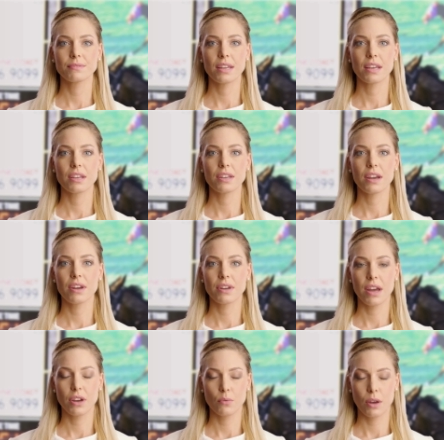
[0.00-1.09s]
It is
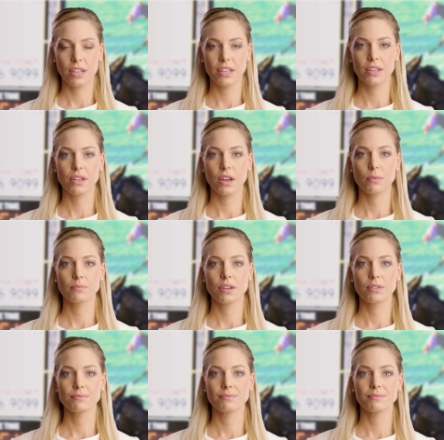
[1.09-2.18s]
Saturday Racing
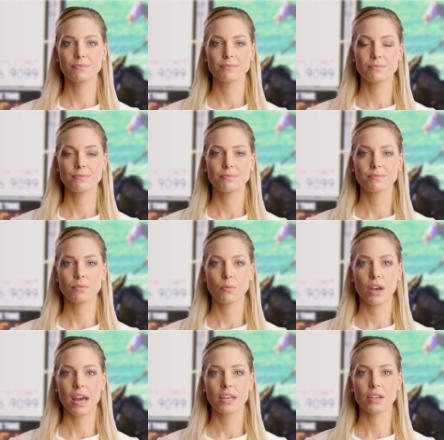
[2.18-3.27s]
Tips.
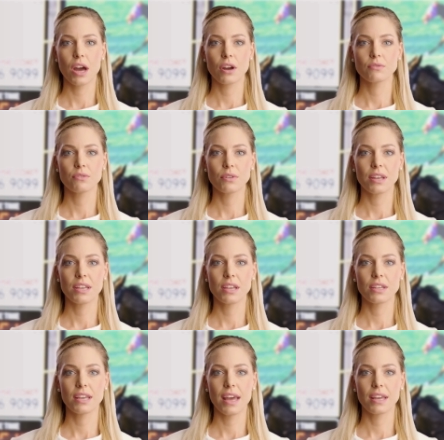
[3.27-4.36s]
We head north to the
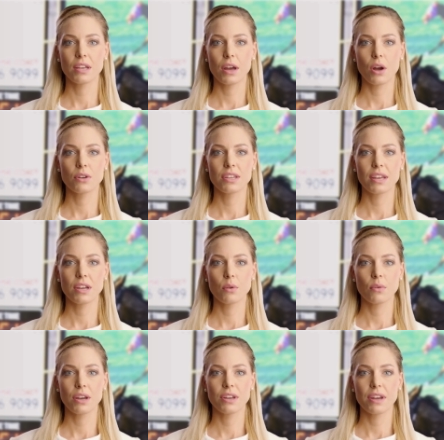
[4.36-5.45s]
Sunshine Coast in
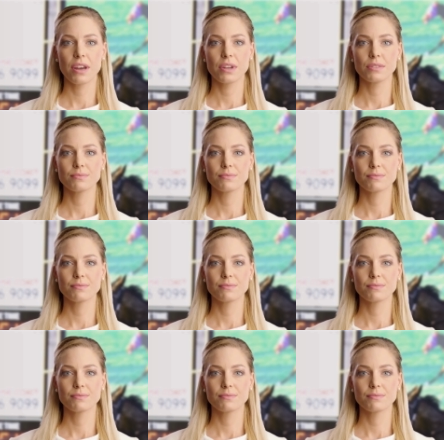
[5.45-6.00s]
Queensland.